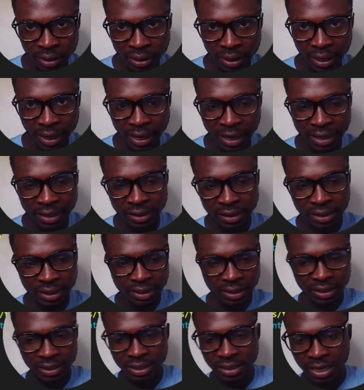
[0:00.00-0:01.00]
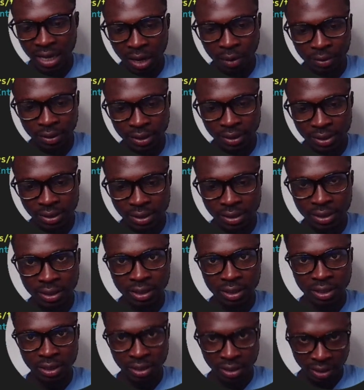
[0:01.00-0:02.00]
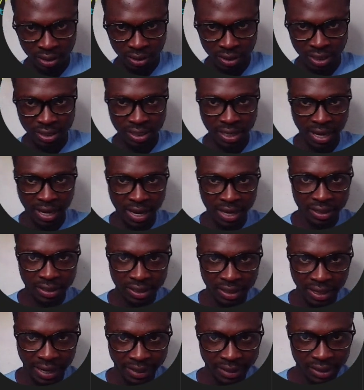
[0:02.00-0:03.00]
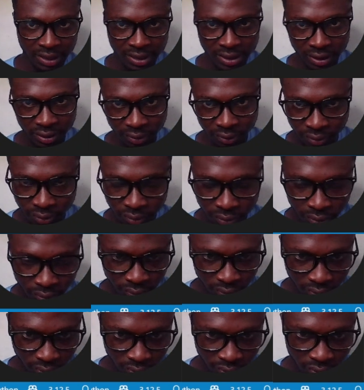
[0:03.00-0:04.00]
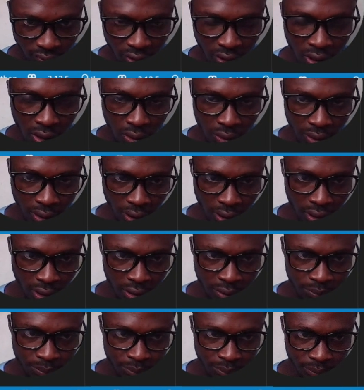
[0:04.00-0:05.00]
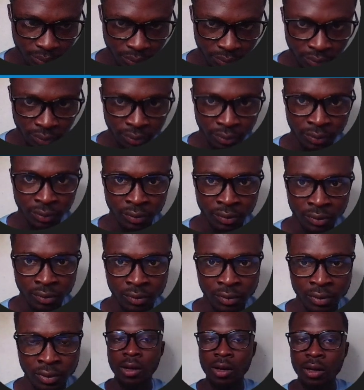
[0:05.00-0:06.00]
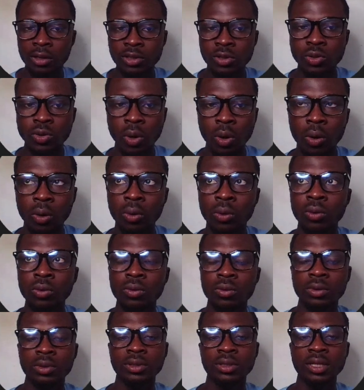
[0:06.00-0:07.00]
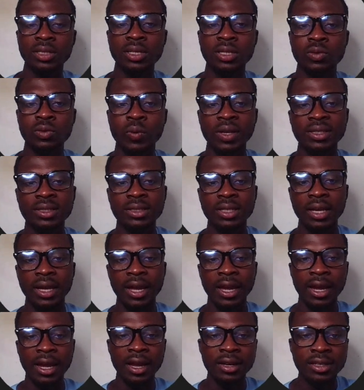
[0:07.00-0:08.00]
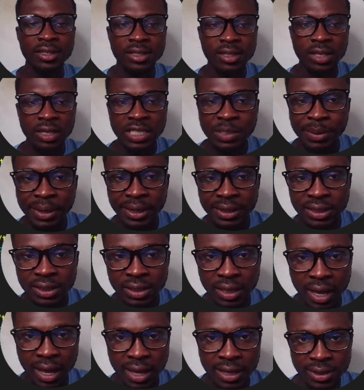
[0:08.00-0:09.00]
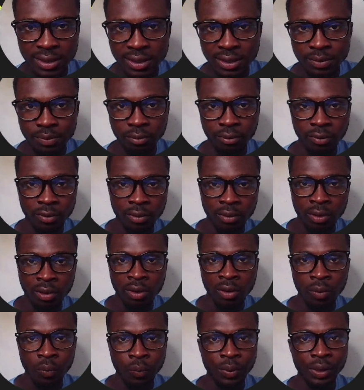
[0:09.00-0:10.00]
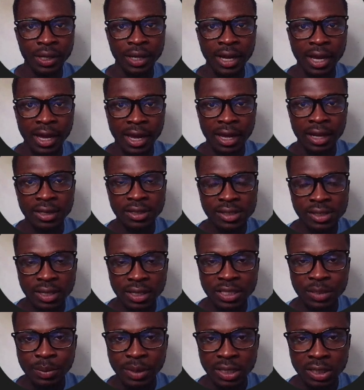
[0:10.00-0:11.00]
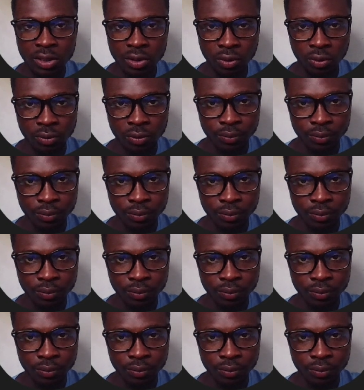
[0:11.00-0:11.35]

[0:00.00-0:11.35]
the end, this is how it is. Just end like this. Okay. So this is what the end statement does. With the end statement,